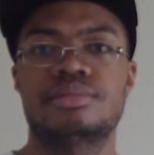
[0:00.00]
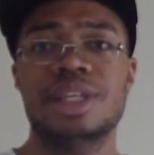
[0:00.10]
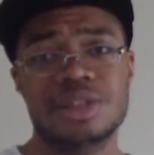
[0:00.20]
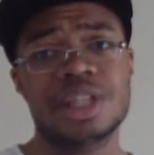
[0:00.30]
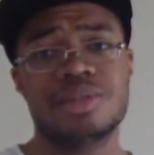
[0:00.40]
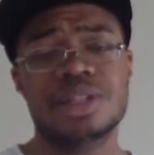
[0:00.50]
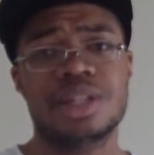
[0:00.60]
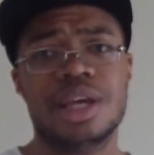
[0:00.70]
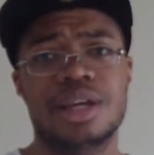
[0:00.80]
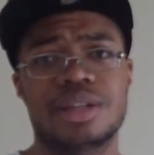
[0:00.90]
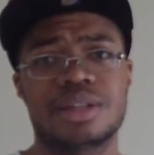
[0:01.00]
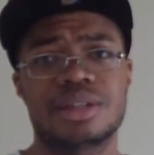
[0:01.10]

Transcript: Let's leave it as that.